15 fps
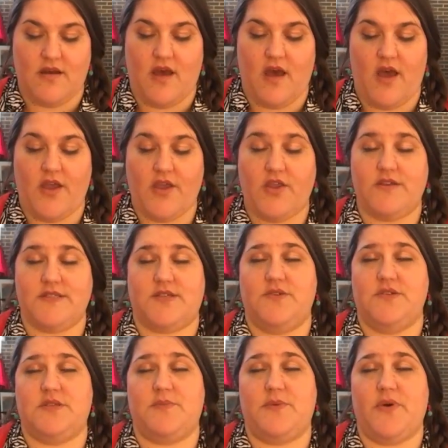so
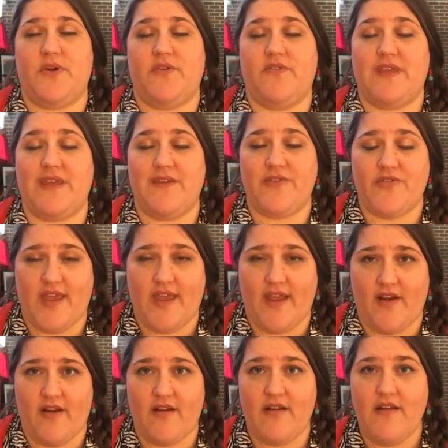you spoke of
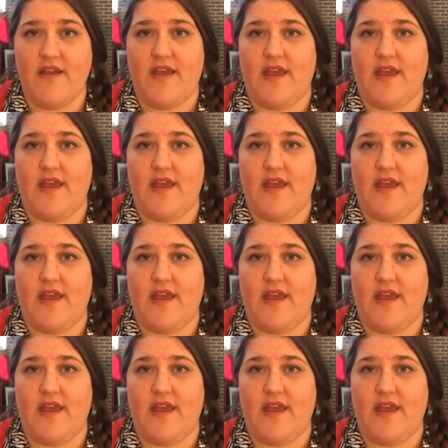Kildare.